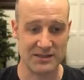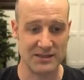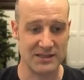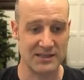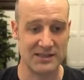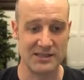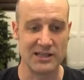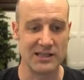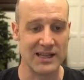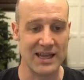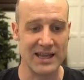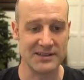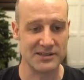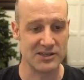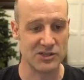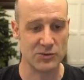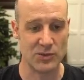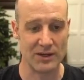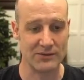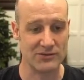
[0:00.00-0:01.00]
This is the
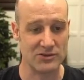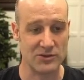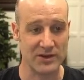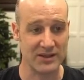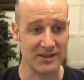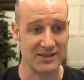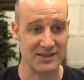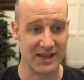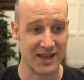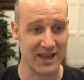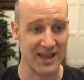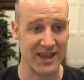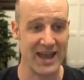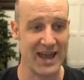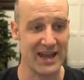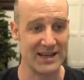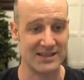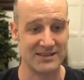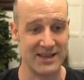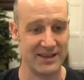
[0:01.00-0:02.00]
laziest way of doing this. I
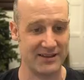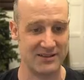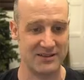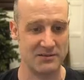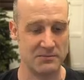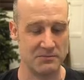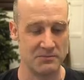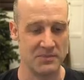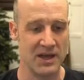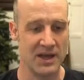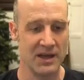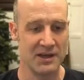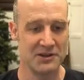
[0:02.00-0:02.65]
concatenated them